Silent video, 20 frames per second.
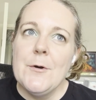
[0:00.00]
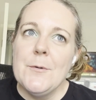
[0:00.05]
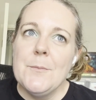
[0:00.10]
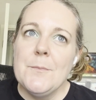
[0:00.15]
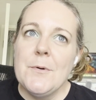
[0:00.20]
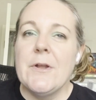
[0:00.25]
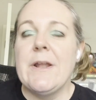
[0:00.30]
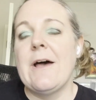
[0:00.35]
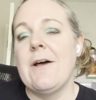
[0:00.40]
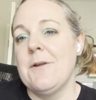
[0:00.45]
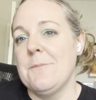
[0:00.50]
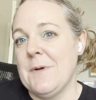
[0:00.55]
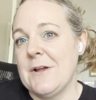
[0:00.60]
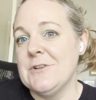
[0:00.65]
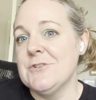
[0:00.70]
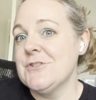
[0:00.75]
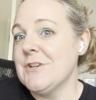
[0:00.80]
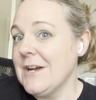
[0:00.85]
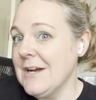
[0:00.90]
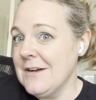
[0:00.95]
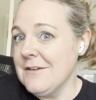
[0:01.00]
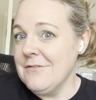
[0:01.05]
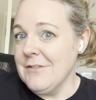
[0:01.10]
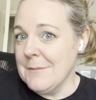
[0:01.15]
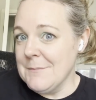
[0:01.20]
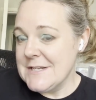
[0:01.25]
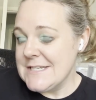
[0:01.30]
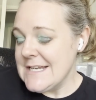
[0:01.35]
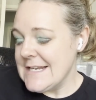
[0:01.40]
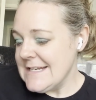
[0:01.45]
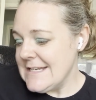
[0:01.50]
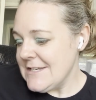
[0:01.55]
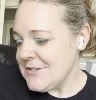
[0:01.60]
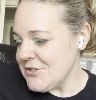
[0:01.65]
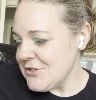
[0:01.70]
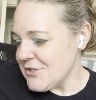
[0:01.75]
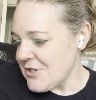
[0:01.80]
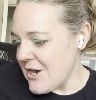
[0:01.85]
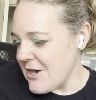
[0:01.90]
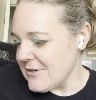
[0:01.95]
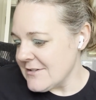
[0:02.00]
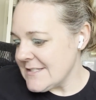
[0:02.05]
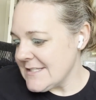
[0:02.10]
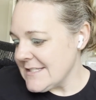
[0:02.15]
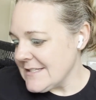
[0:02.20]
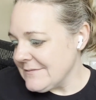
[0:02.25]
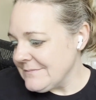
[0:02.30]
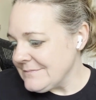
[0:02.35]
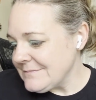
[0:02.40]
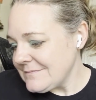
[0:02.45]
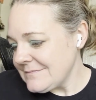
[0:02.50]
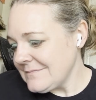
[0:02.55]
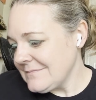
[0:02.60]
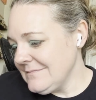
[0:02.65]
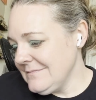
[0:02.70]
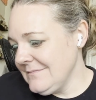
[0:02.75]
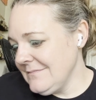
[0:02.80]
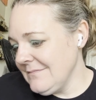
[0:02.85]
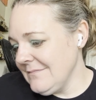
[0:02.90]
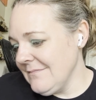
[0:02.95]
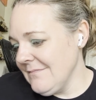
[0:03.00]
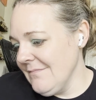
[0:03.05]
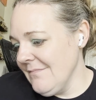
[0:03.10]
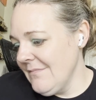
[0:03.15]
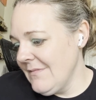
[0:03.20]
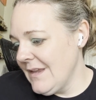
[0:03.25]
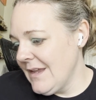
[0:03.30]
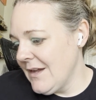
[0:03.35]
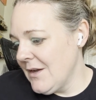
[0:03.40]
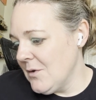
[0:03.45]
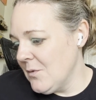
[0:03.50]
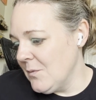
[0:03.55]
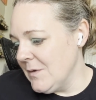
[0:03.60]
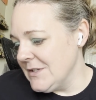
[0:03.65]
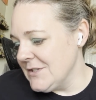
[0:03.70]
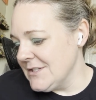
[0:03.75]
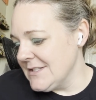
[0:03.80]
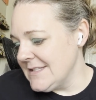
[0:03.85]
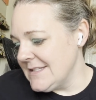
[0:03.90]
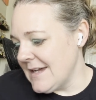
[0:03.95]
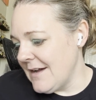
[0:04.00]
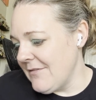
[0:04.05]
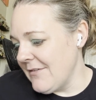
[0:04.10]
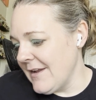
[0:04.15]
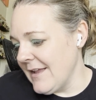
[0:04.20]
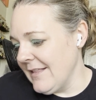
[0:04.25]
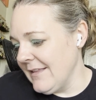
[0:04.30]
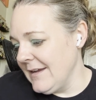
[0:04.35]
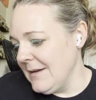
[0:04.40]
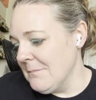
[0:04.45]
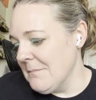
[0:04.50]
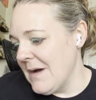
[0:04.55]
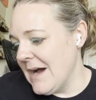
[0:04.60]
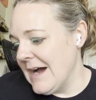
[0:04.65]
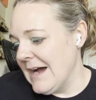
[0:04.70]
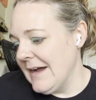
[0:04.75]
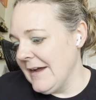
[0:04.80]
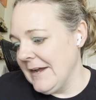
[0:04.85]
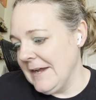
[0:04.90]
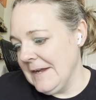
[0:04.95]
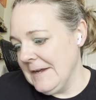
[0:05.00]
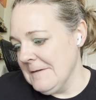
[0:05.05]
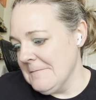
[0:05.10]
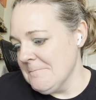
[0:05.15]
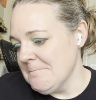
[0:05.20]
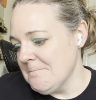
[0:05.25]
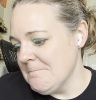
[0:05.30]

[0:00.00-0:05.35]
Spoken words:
put out a bunch of limited edition charts, which is definitely my